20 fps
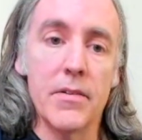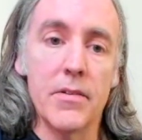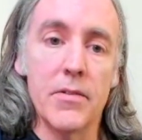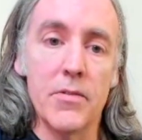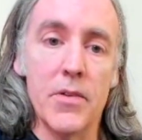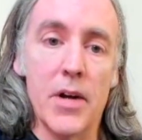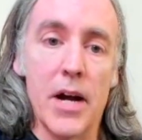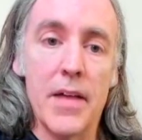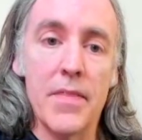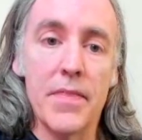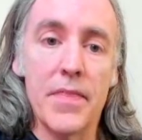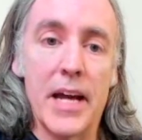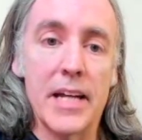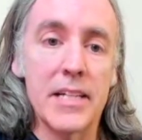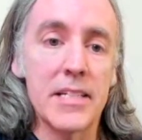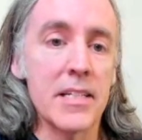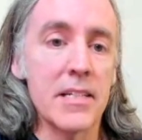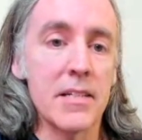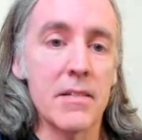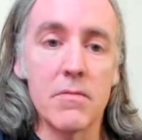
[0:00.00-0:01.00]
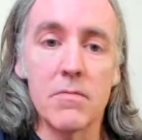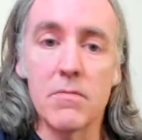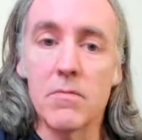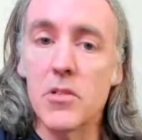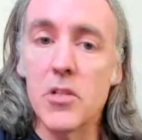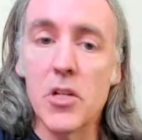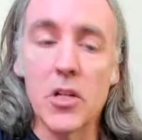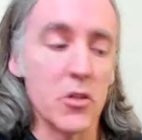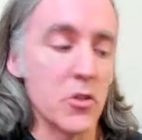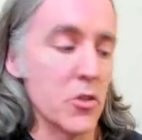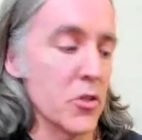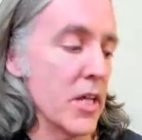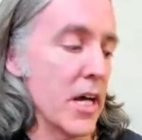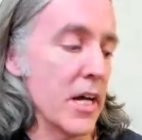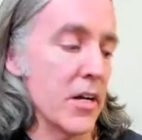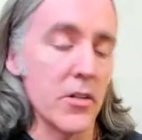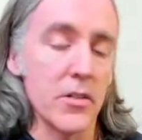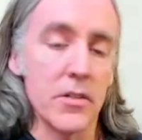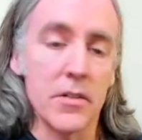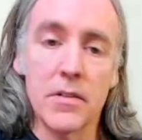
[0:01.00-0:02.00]
Right, you can do that
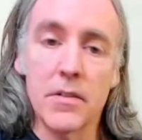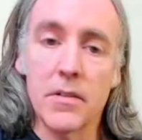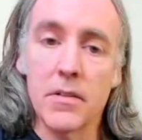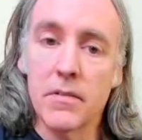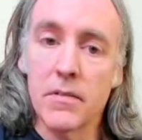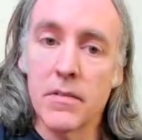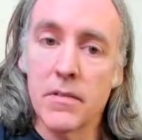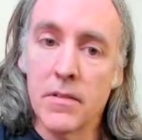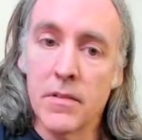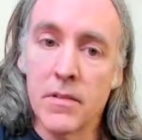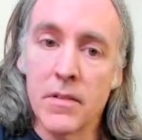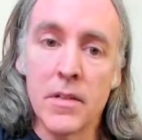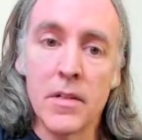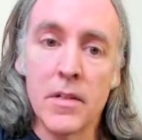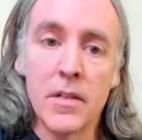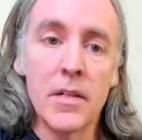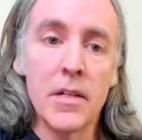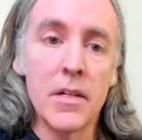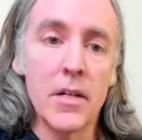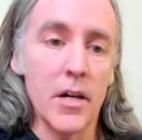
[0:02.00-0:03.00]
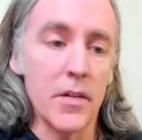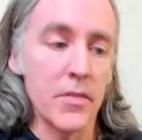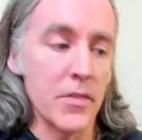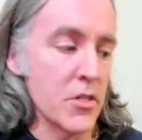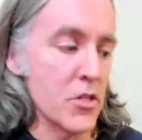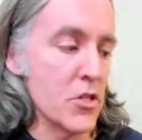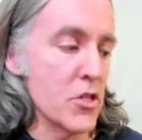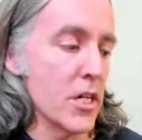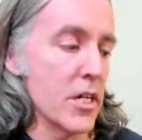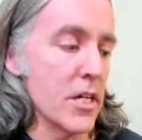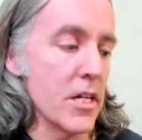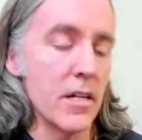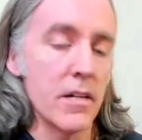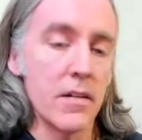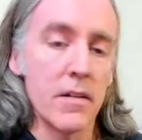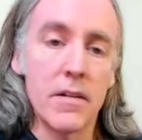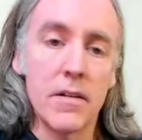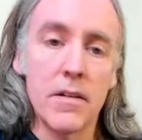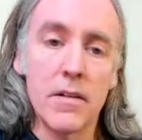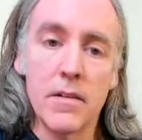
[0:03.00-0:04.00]
on the G,
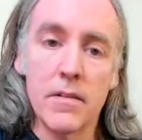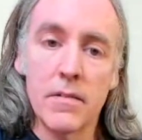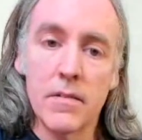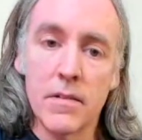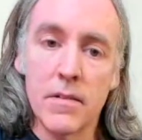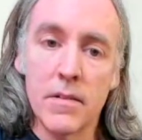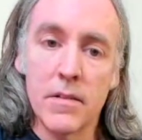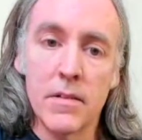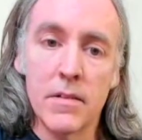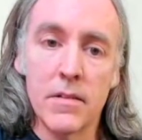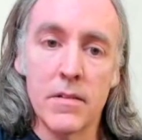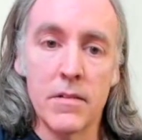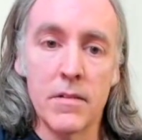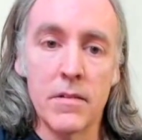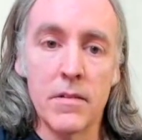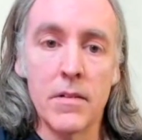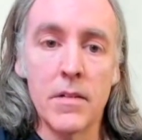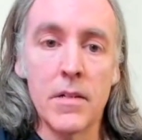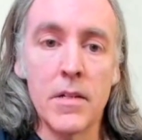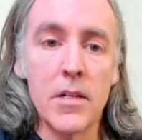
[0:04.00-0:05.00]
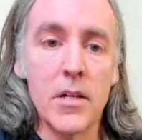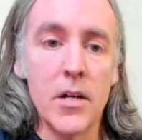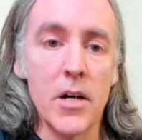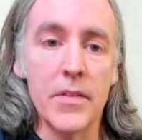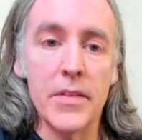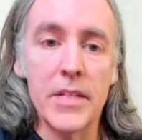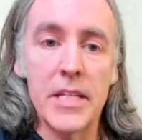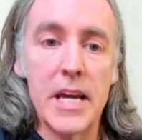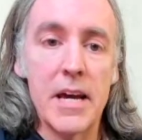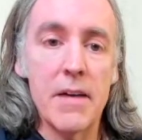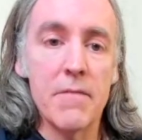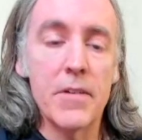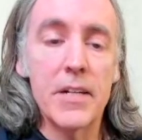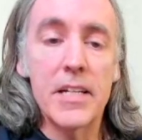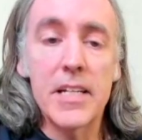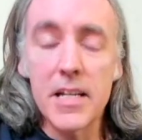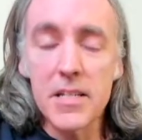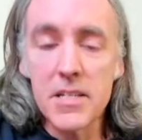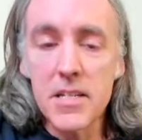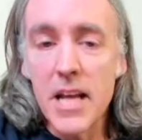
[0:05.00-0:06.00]
on the F. It
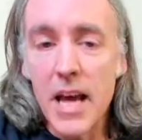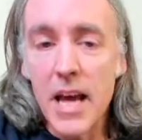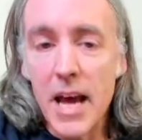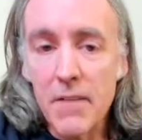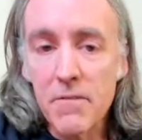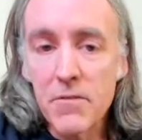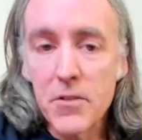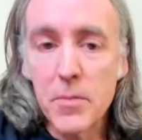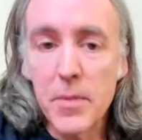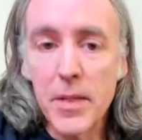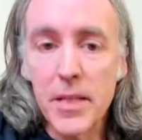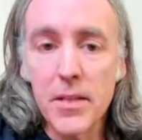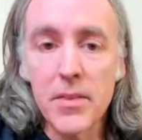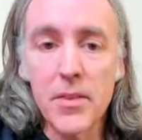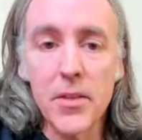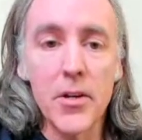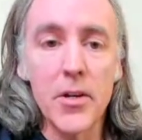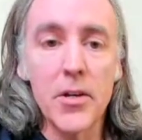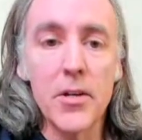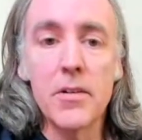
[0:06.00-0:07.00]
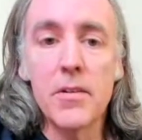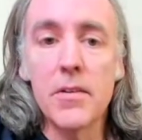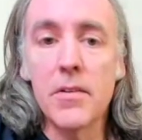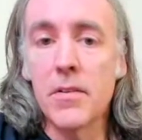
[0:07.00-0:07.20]
doesn't have to be the 3rd.